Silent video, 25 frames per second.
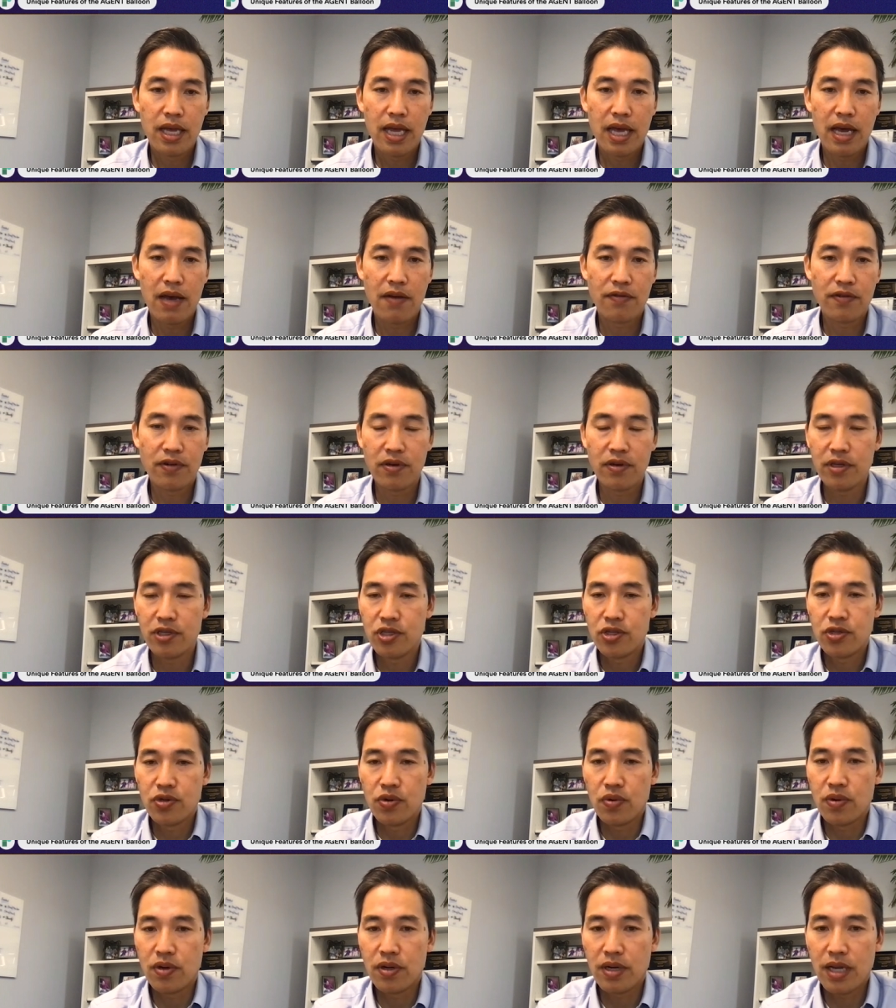after a
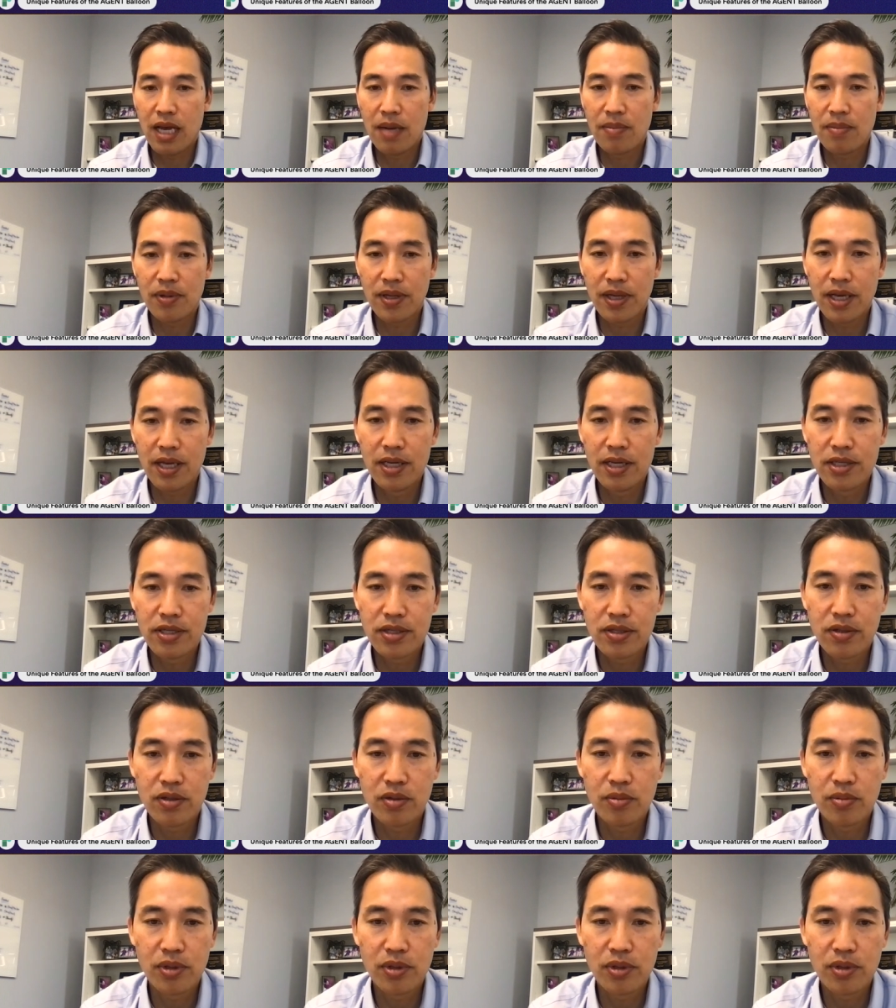short application or